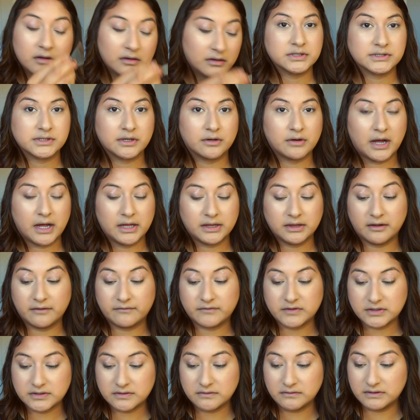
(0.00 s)
So I love
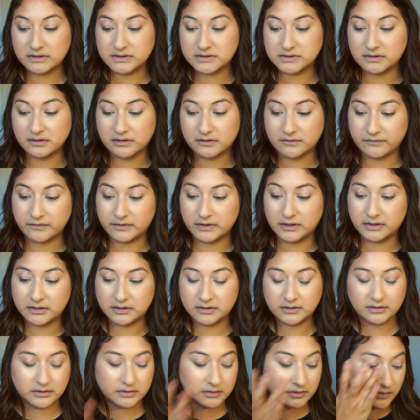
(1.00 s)
to do this look for
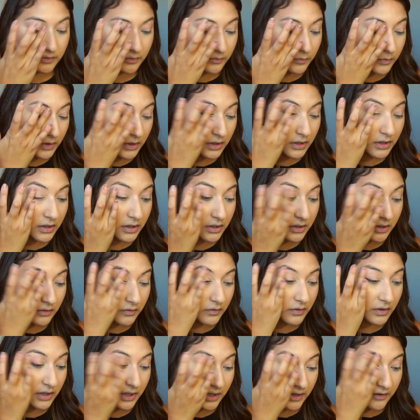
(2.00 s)
work,
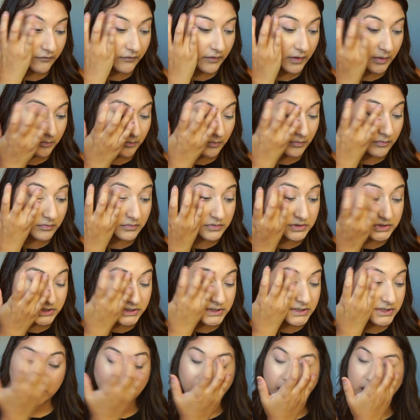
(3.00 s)
or if I'm
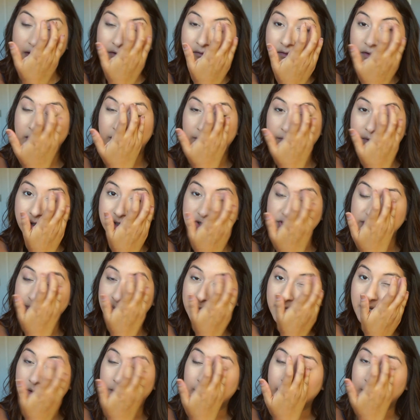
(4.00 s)
just kind of in a rush
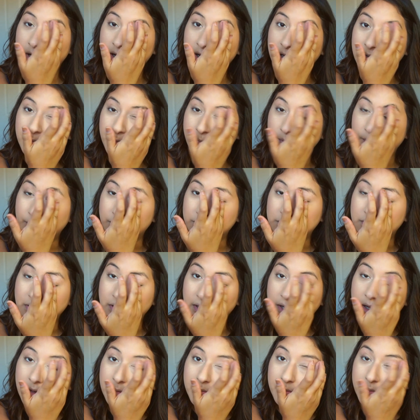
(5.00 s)
but I want a bold
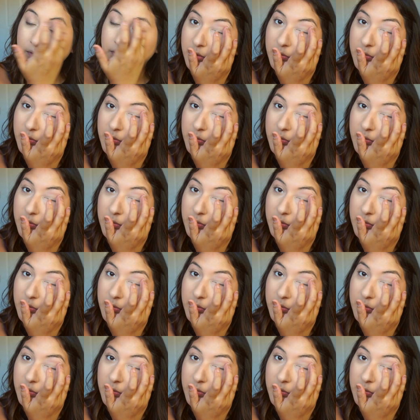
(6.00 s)
lip.